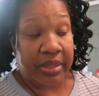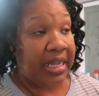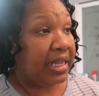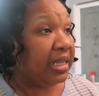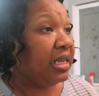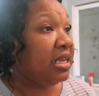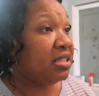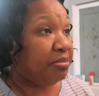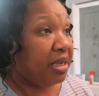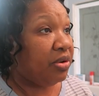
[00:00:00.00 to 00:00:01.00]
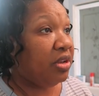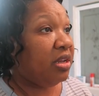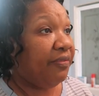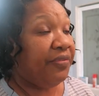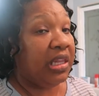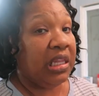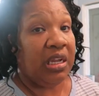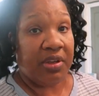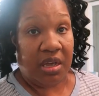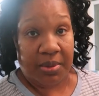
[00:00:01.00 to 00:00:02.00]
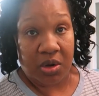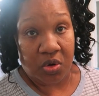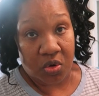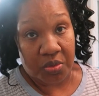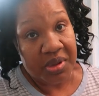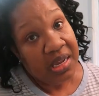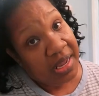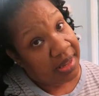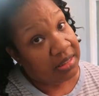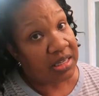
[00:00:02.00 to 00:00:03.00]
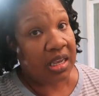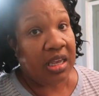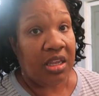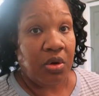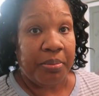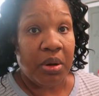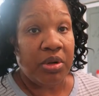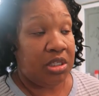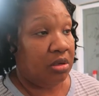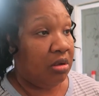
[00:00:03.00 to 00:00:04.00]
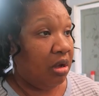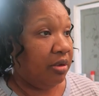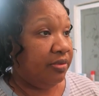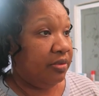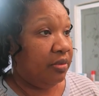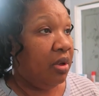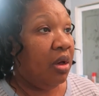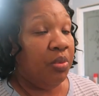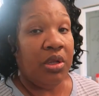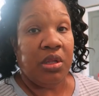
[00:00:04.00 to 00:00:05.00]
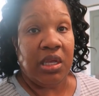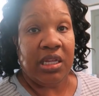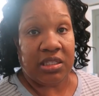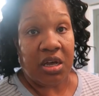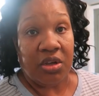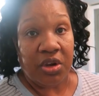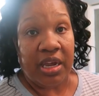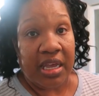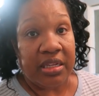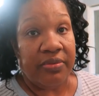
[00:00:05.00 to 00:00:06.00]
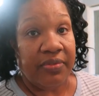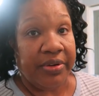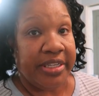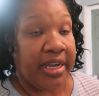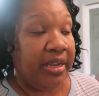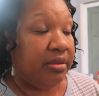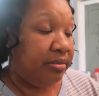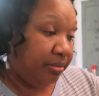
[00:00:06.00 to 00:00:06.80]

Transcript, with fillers: Nothing is better than the feeling of coming home and taking your ponytail off when it's on your head very tight.